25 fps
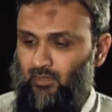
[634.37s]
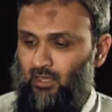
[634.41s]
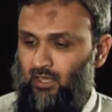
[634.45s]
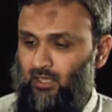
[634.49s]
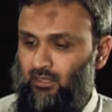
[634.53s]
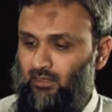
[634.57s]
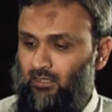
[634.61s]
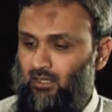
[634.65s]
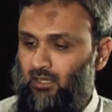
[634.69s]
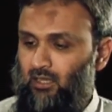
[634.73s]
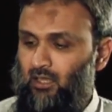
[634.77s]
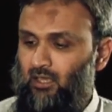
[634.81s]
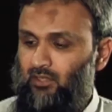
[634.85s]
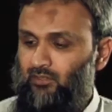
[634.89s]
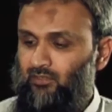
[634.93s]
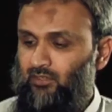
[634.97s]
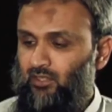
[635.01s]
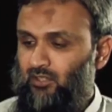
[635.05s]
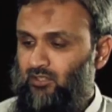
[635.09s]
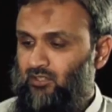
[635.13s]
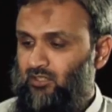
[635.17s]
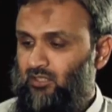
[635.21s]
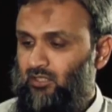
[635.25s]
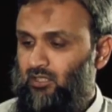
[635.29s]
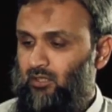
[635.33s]
And the last
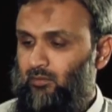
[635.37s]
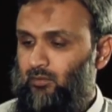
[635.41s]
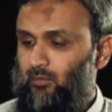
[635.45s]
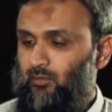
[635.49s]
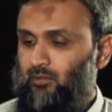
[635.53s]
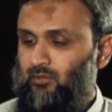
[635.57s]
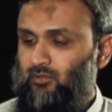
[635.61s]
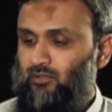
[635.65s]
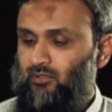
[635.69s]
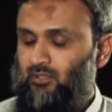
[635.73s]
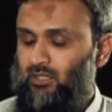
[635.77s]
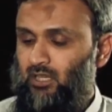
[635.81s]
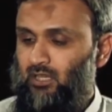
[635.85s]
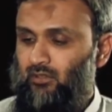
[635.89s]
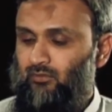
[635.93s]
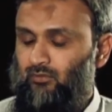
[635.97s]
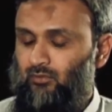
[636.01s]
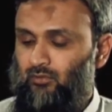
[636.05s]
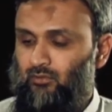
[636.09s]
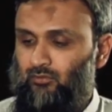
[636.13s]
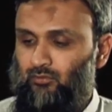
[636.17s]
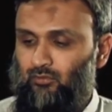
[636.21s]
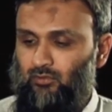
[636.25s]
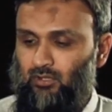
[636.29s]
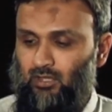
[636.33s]
section that we want to take
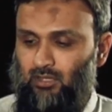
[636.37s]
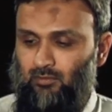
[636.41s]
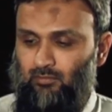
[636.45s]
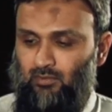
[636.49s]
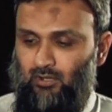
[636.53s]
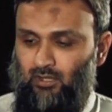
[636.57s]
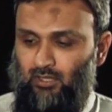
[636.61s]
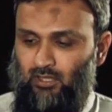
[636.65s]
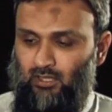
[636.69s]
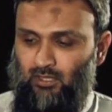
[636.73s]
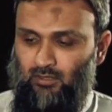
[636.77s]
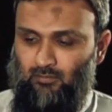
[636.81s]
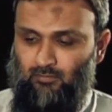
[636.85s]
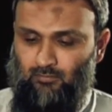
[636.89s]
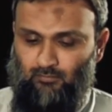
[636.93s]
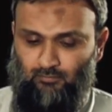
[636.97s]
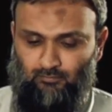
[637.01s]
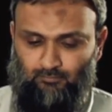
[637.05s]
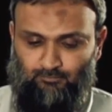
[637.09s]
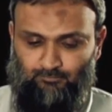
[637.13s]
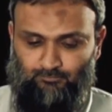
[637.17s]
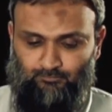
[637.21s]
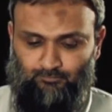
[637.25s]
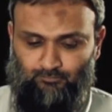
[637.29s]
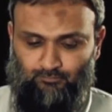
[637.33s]
for Surah Ibrahim
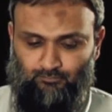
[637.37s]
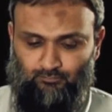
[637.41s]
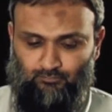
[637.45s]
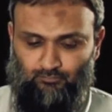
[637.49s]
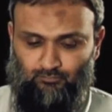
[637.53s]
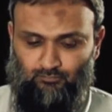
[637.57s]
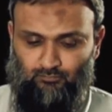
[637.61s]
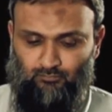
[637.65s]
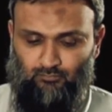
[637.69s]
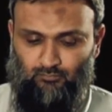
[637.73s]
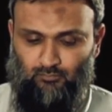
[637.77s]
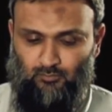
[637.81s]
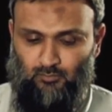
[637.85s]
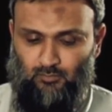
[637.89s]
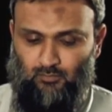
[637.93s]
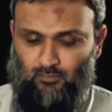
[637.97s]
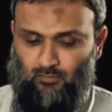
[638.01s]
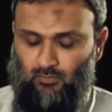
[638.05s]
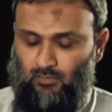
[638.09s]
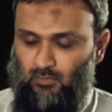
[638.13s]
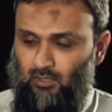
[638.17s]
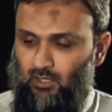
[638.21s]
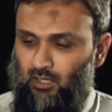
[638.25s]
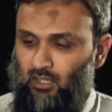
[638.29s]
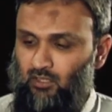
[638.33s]

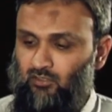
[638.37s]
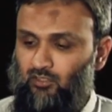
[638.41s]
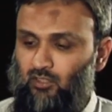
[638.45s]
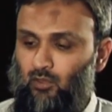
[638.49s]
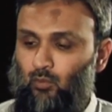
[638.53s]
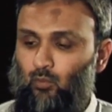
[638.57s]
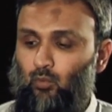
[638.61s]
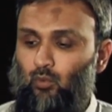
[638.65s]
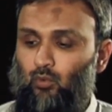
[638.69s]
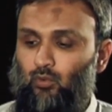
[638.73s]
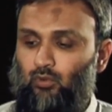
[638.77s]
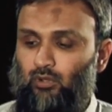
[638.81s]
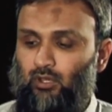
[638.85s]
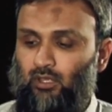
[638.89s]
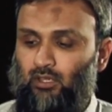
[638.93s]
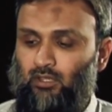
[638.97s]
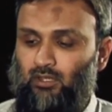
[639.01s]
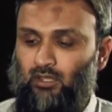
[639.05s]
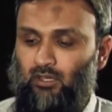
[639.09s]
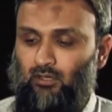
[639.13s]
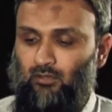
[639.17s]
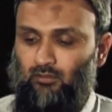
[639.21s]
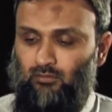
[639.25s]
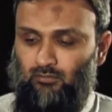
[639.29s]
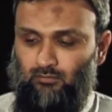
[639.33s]
is a warning
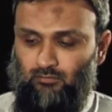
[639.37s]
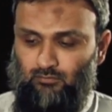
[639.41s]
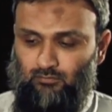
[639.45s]
now.